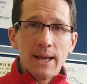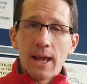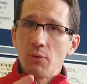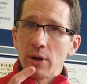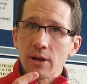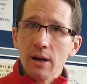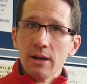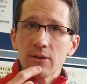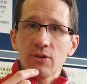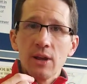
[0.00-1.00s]
And when
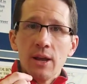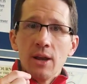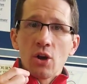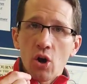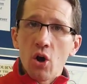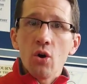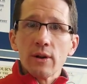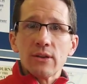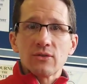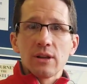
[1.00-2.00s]
God's called
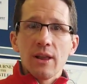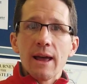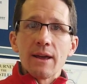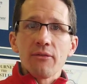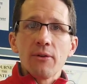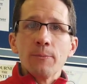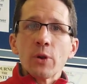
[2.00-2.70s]
us to life,